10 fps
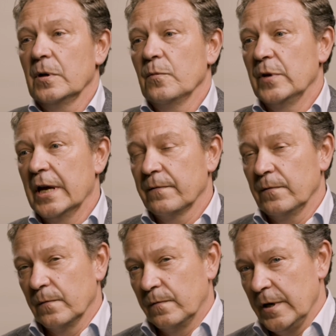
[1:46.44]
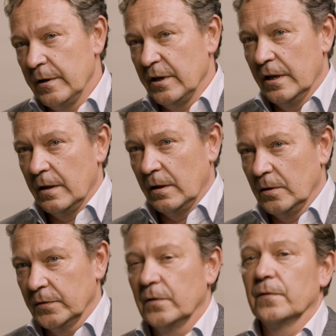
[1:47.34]
We have a
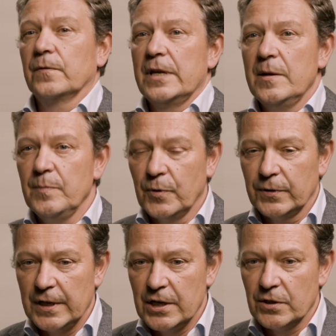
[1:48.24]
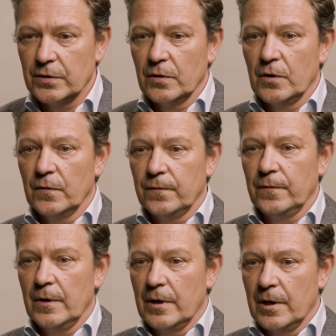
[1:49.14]
lot of importation of
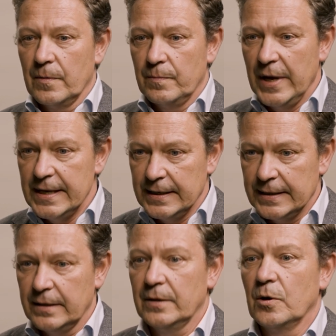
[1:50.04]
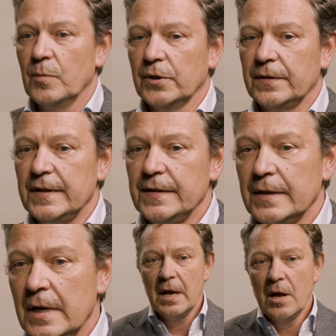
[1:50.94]
basic
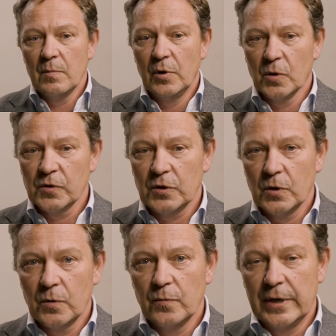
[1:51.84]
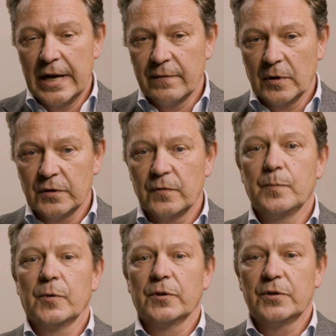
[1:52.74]
commodities, but also we have a lot of
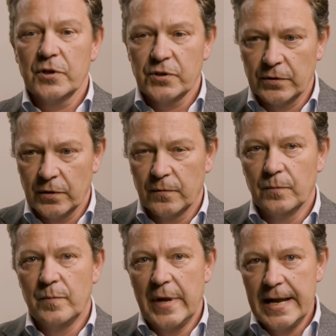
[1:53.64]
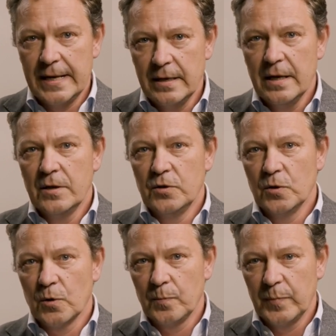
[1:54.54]
production of main
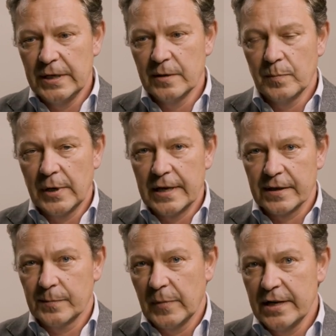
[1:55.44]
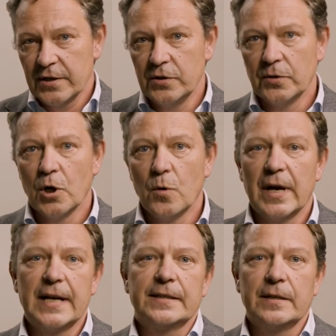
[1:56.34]
European players, players you know
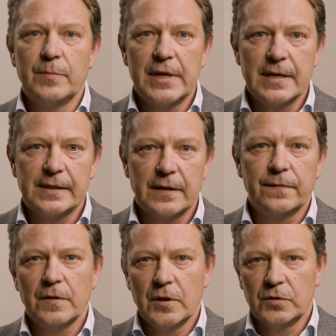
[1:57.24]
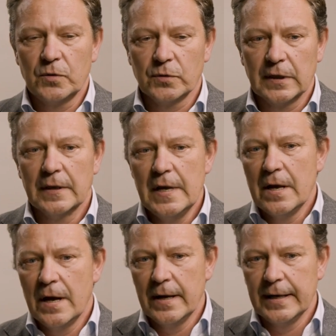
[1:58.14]
as BASF, a Total,
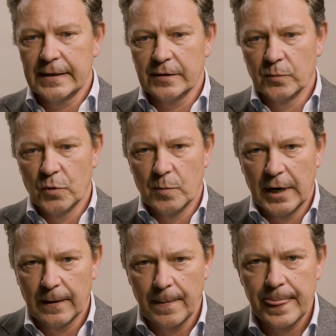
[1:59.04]
and ExxonMobil.